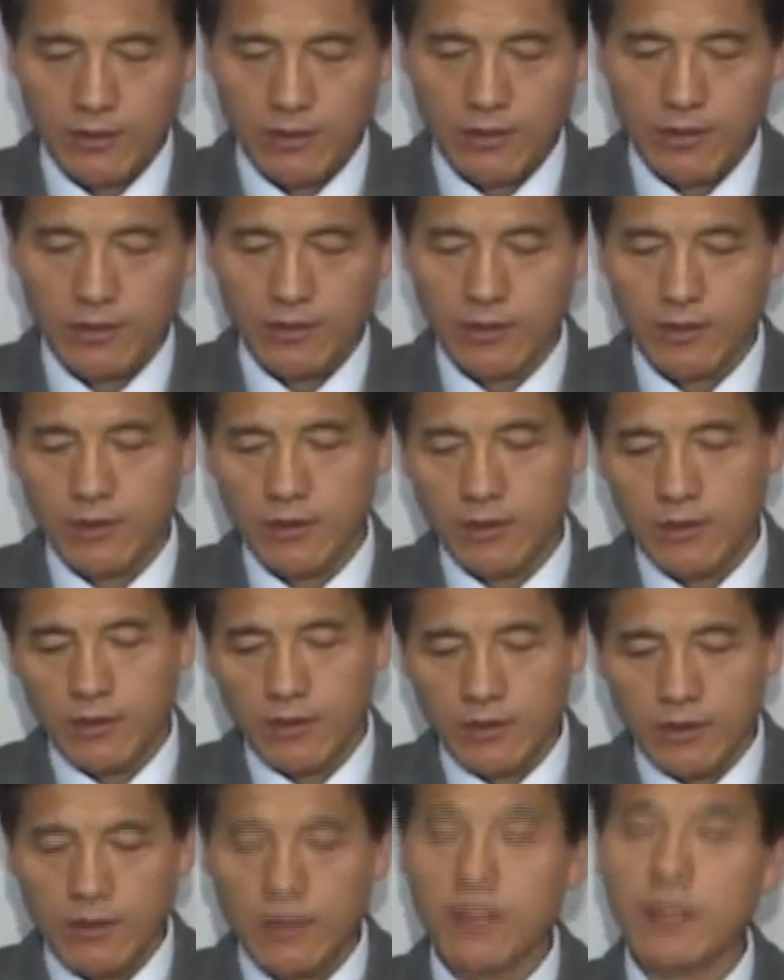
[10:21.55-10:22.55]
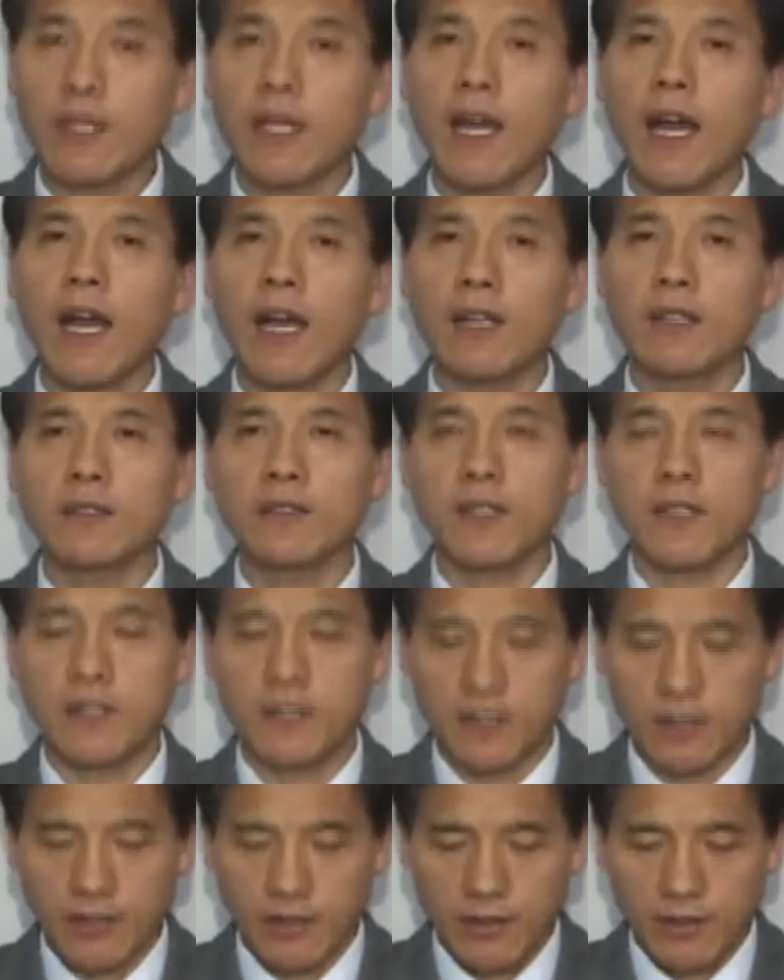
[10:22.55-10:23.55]
Due to the
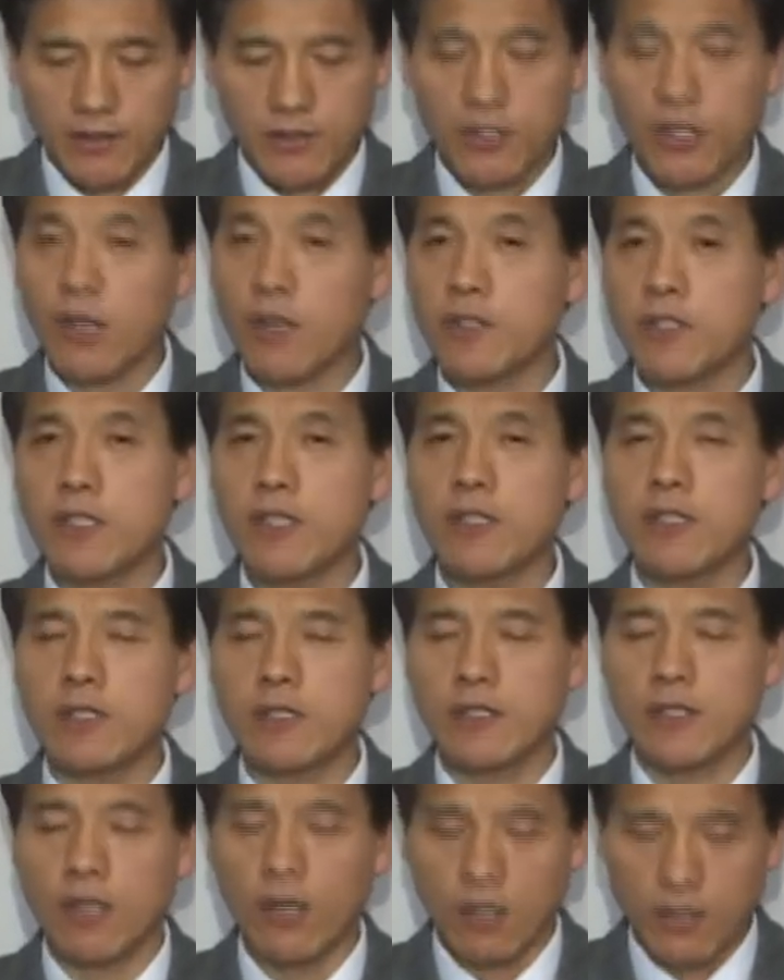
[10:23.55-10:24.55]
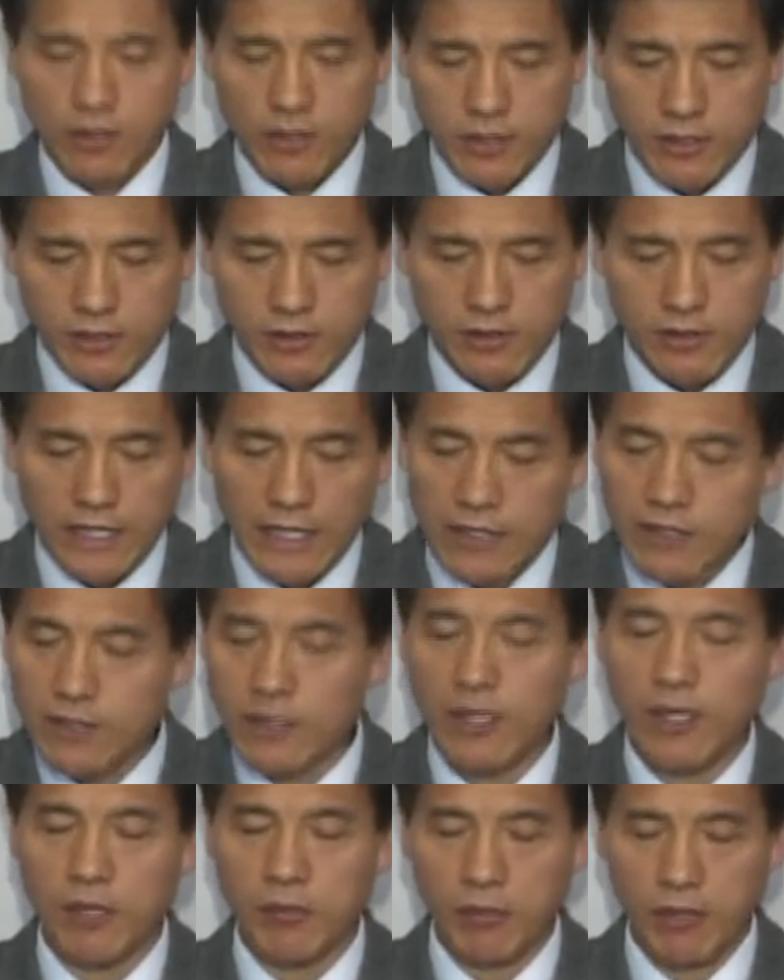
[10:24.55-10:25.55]
development of science,
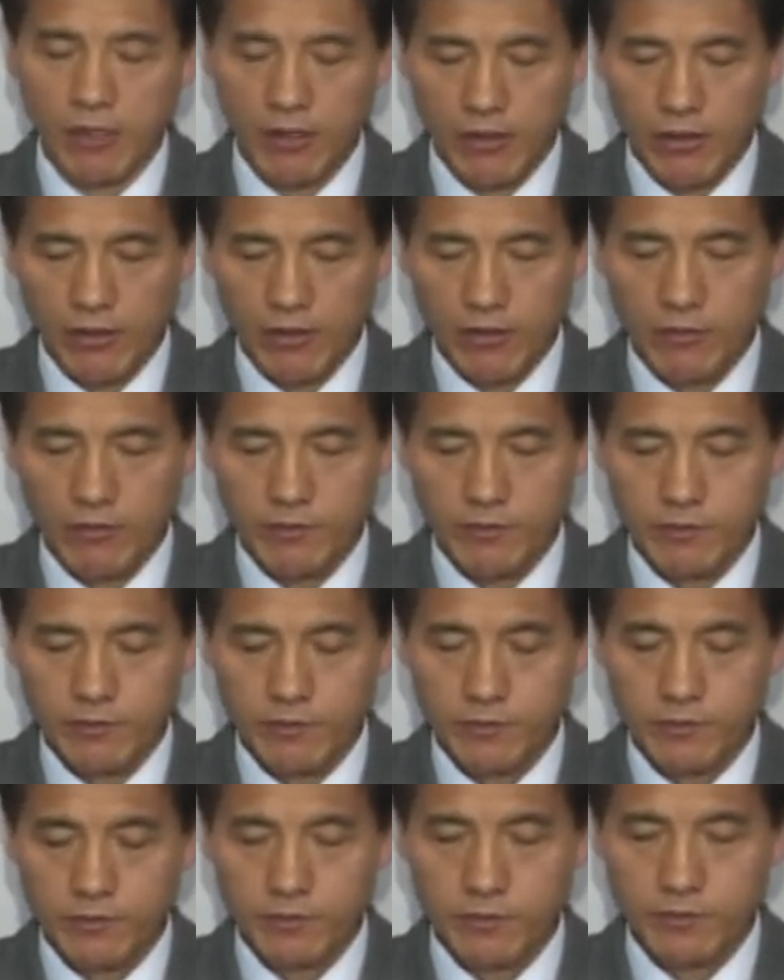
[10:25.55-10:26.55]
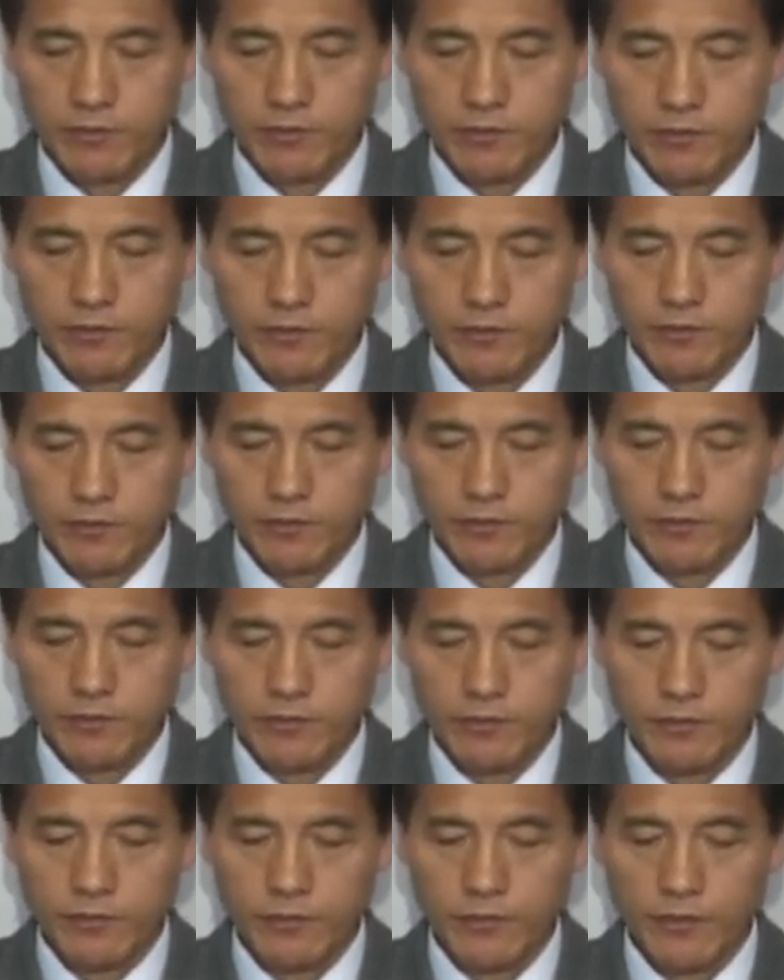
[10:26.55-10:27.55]
culture,
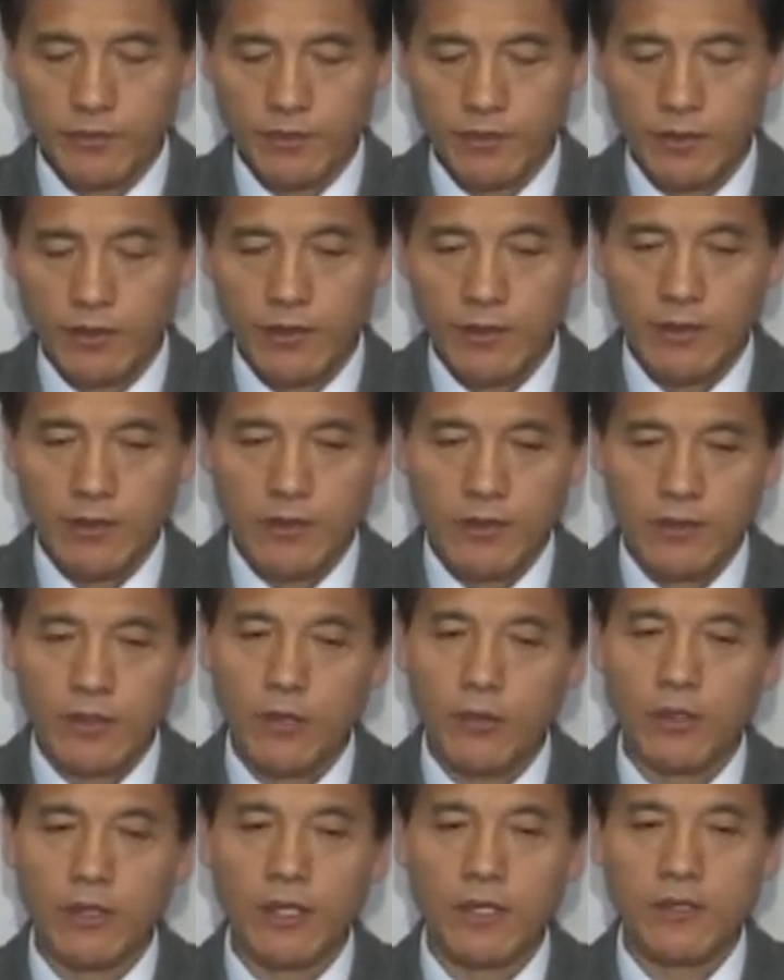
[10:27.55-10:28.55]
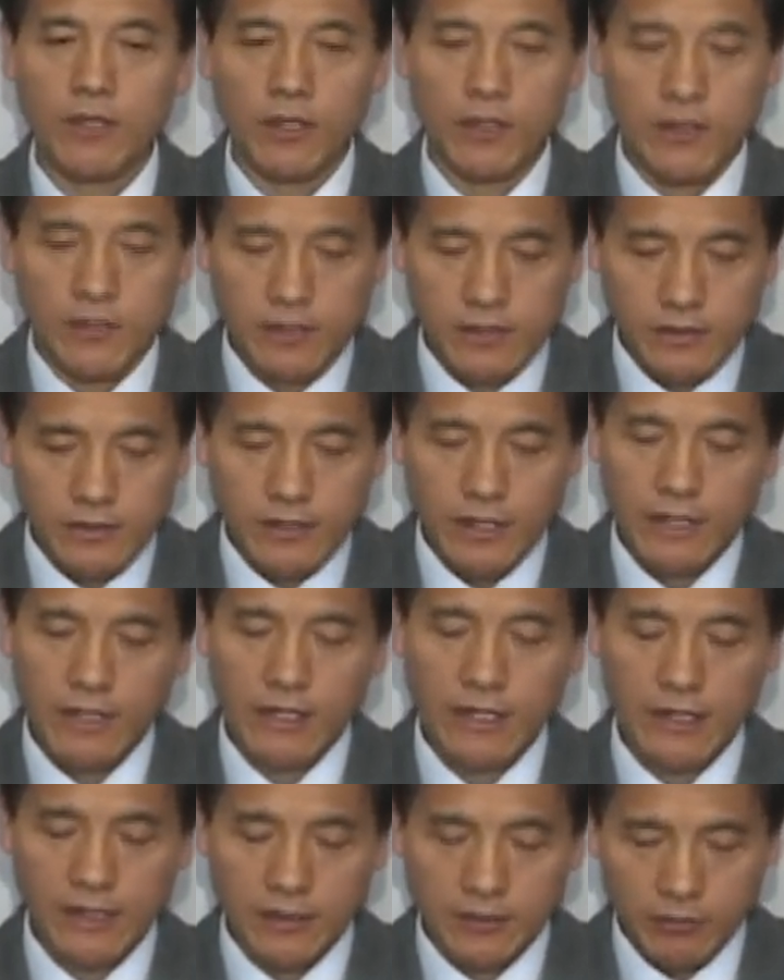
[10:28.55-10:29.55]
physical education, and
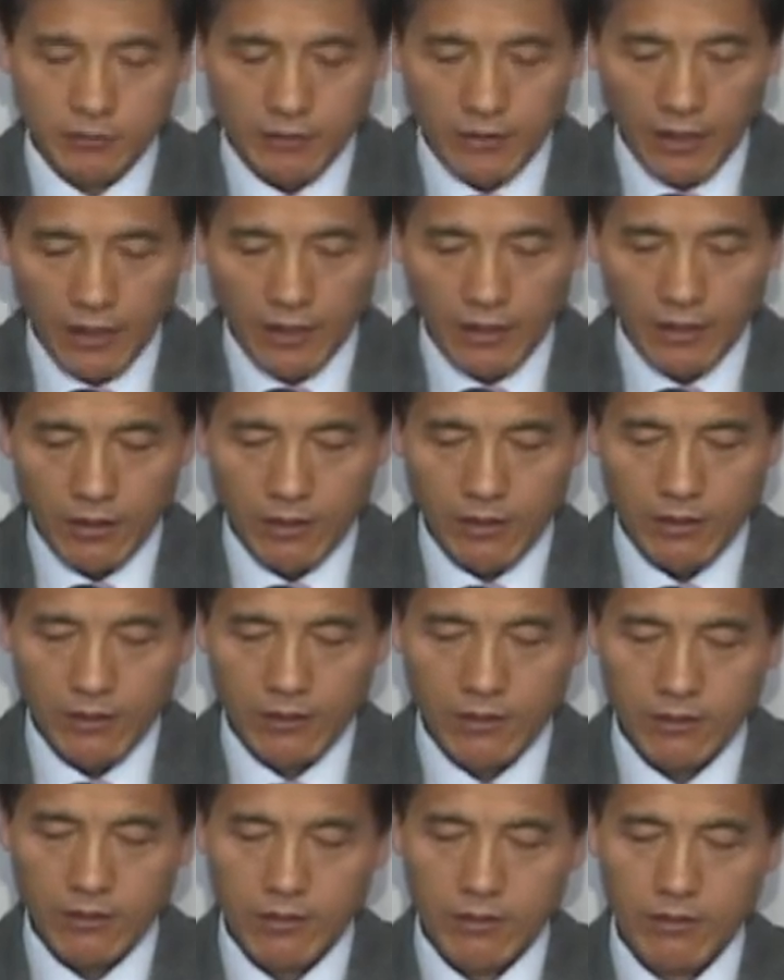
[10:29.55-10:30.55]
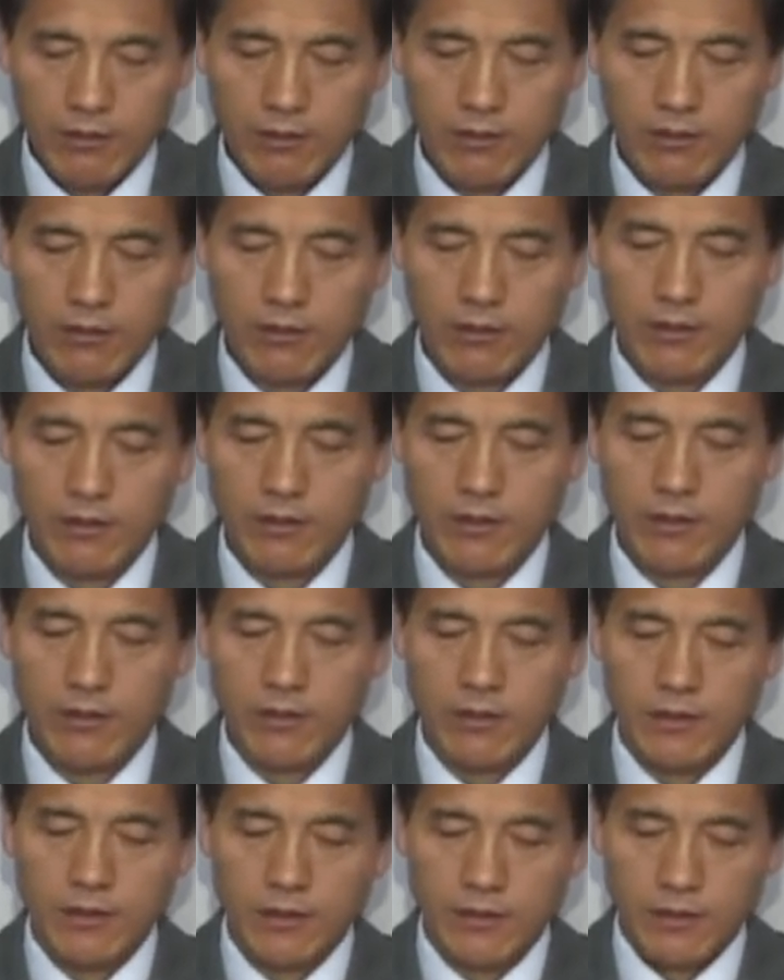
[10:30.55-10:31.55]
all other things,
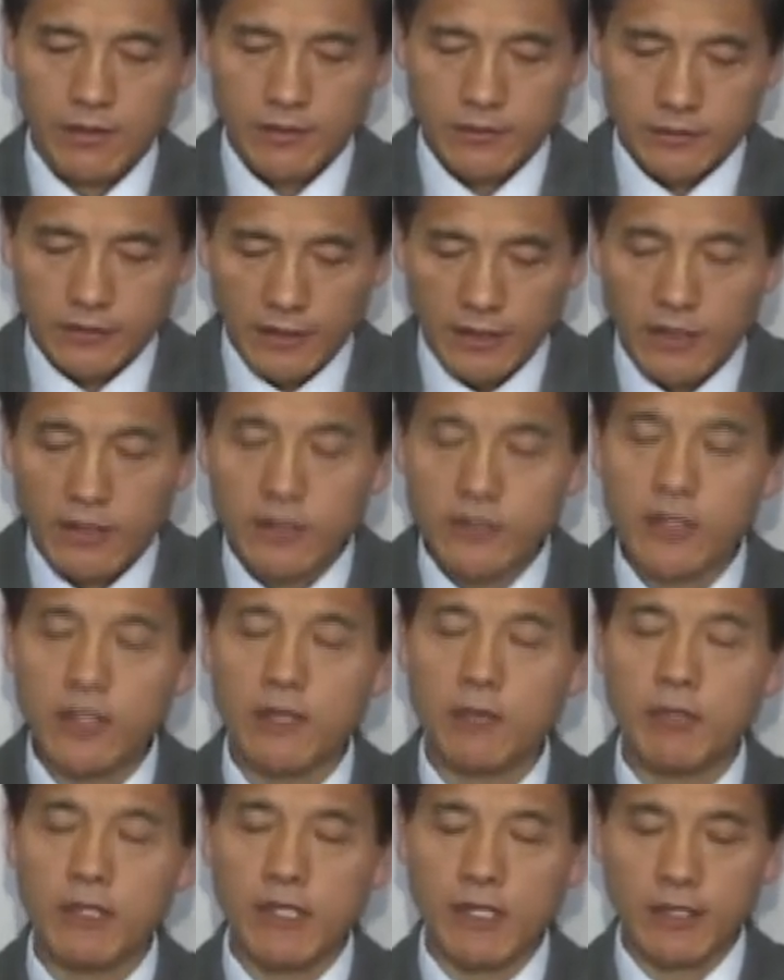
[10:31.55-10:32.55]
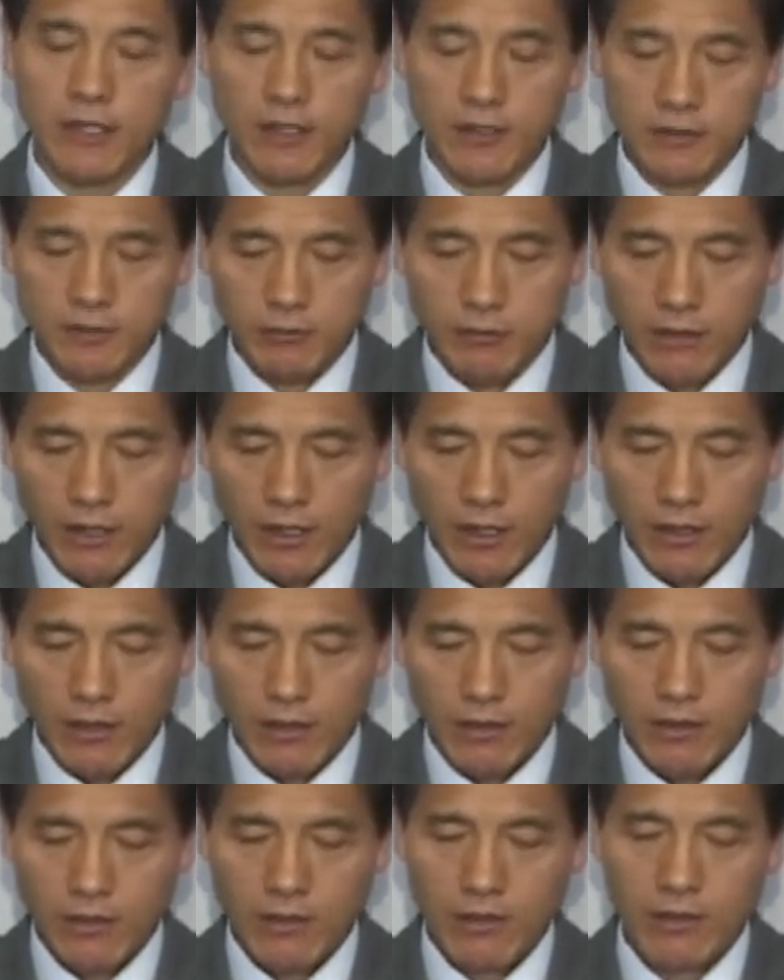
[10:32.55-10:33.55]
everything is
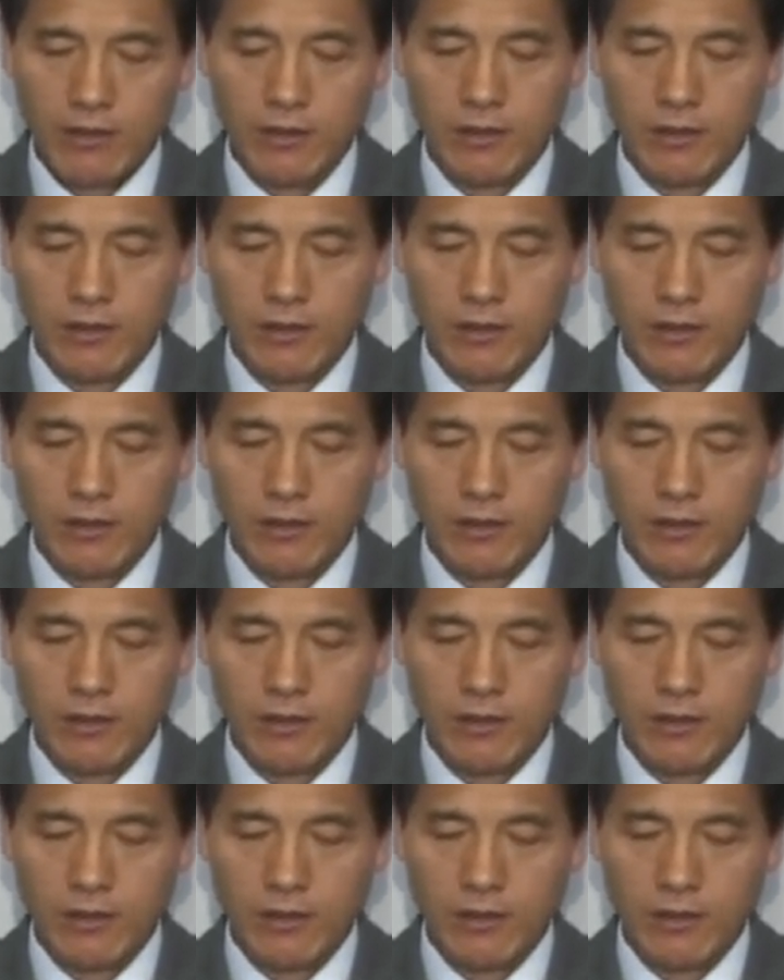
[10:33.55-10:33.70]
abundant.